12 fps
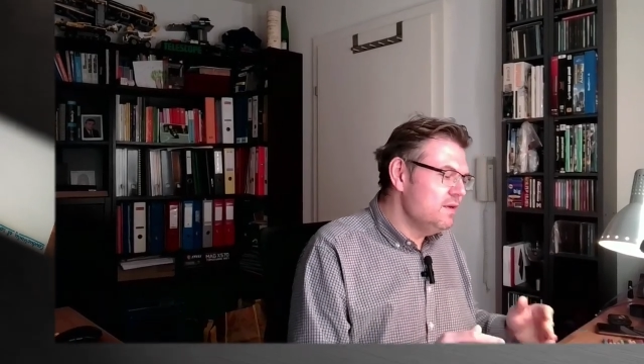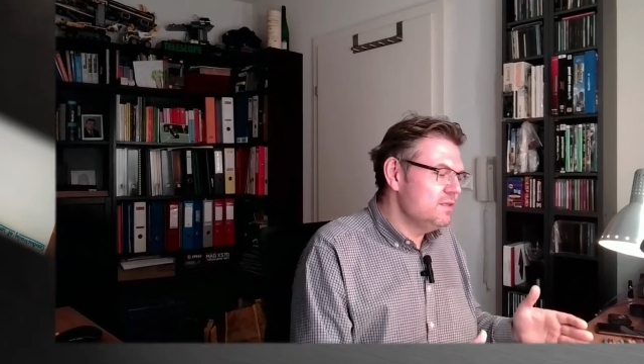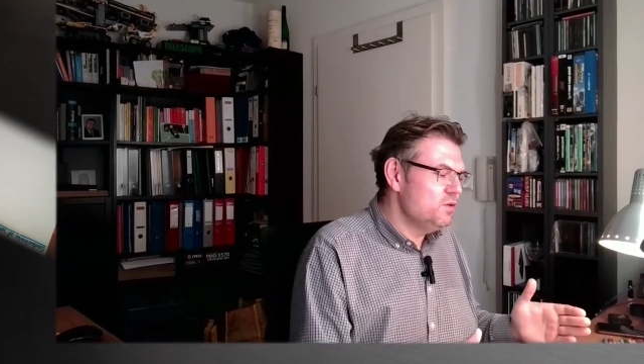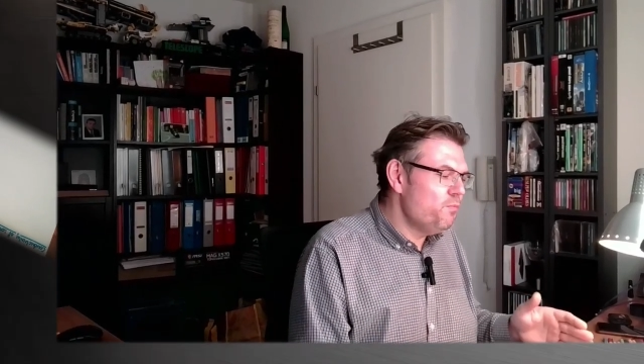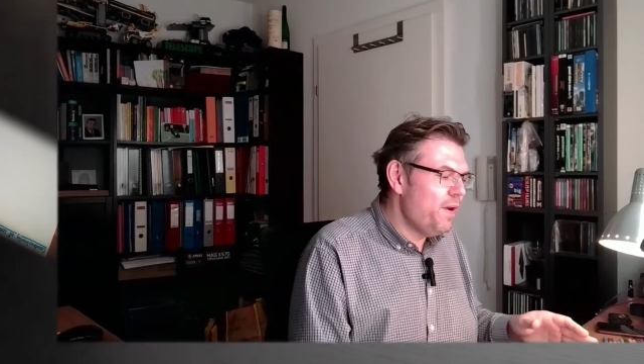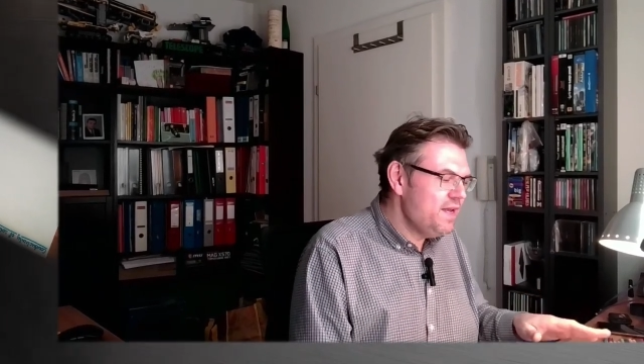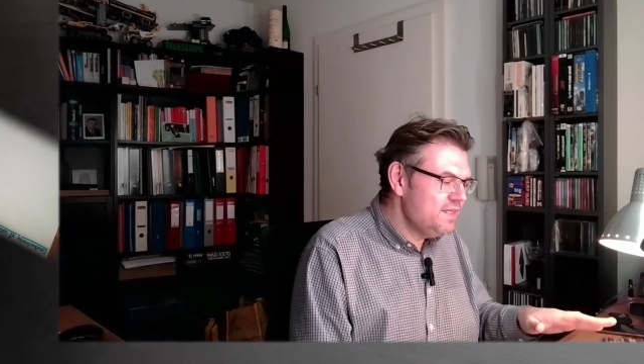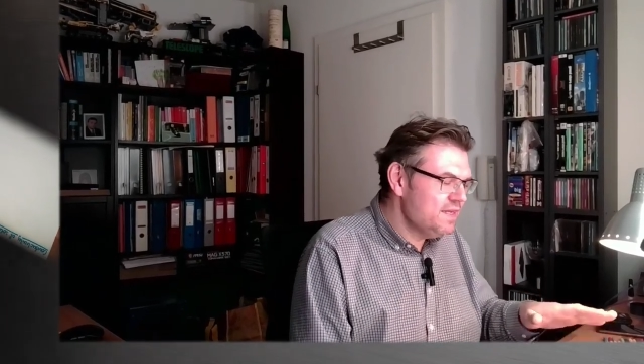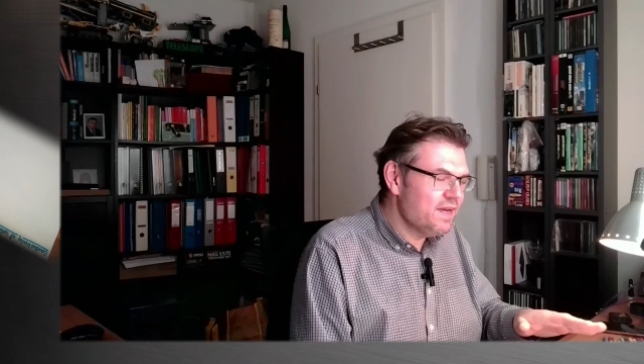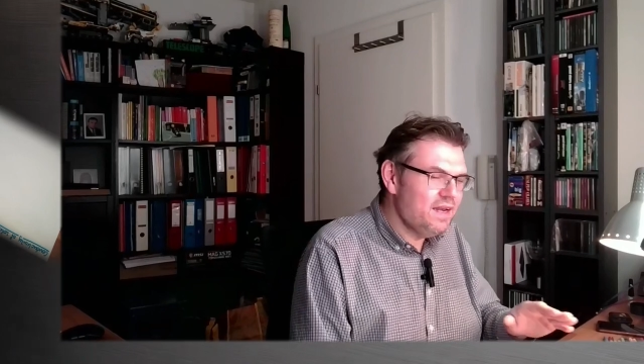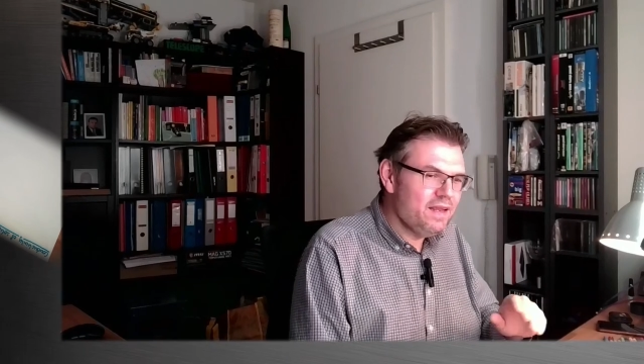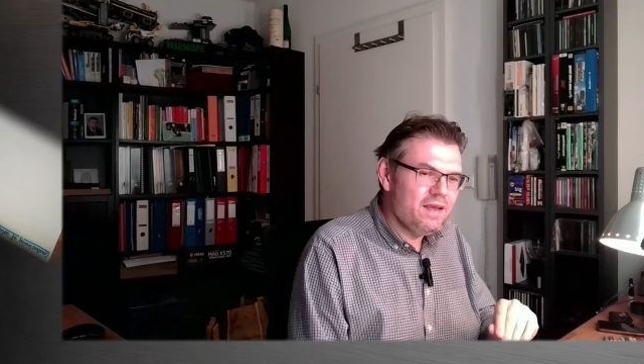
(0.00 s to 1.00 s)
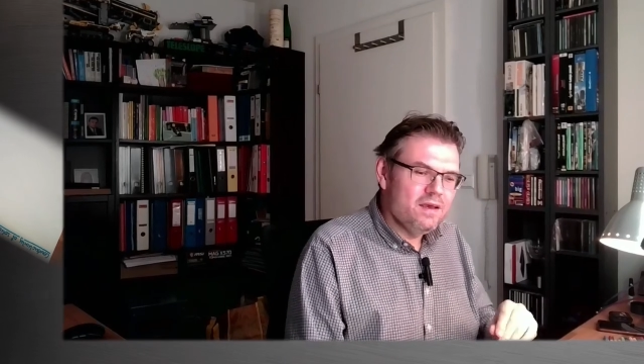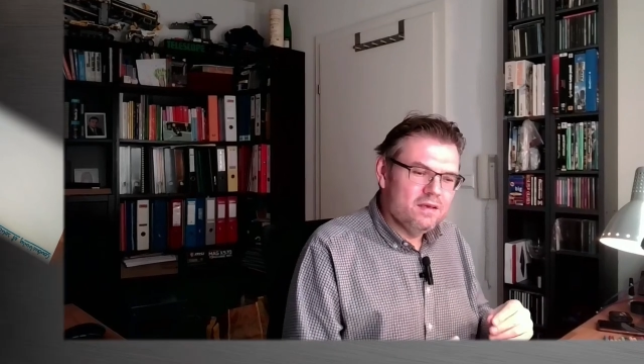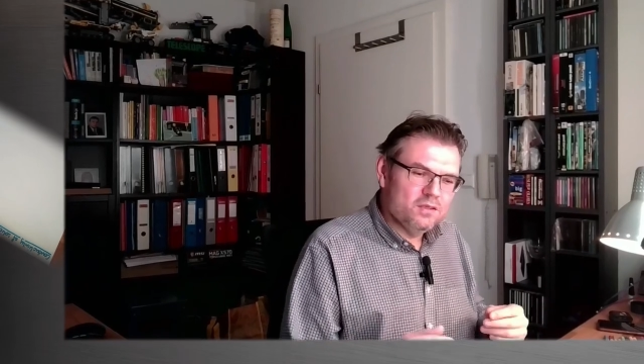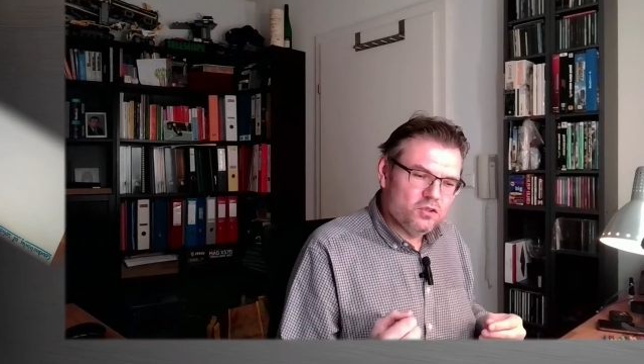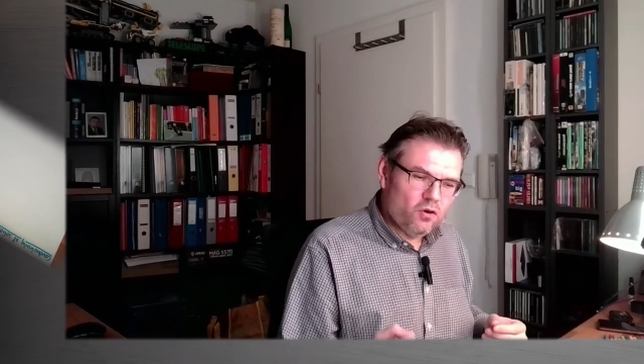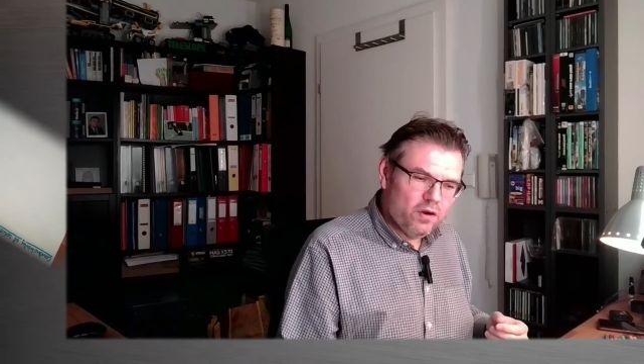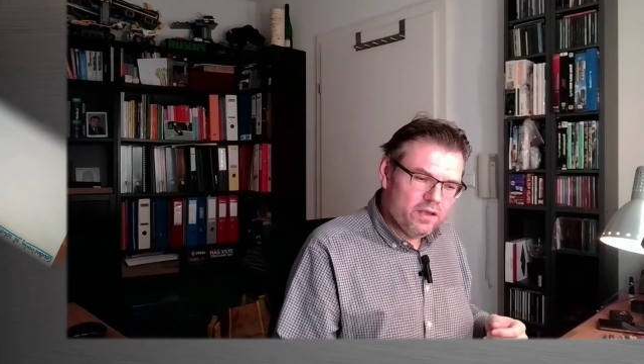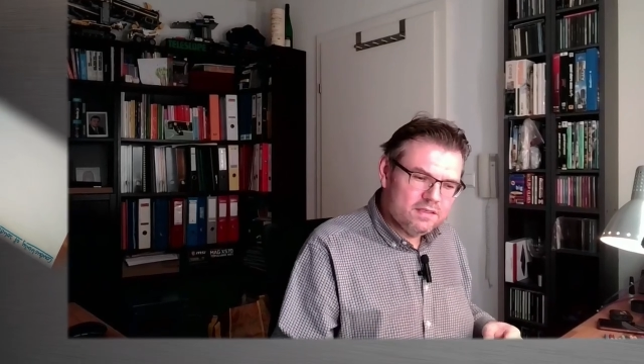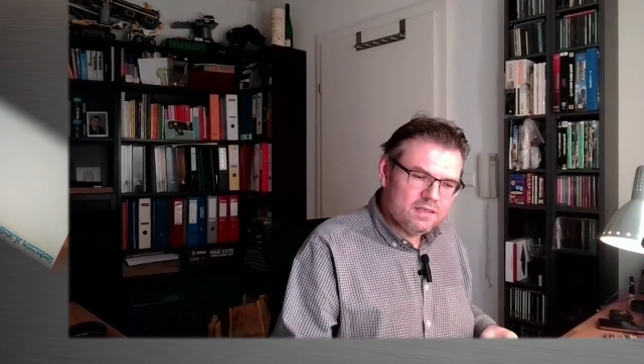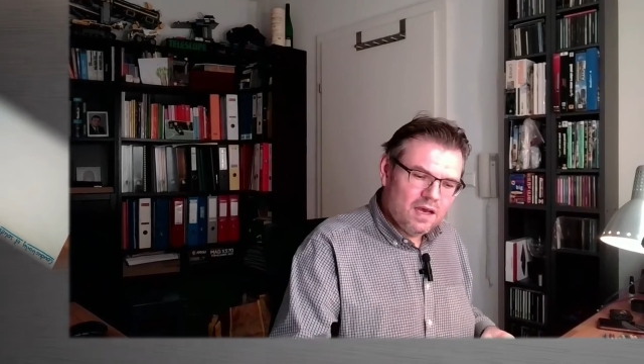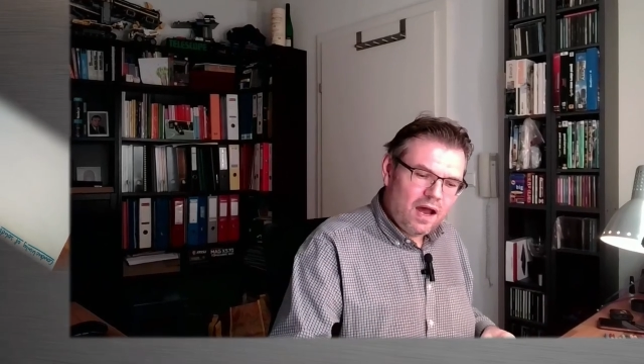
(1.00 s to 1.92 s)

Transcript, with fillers: So basically, solids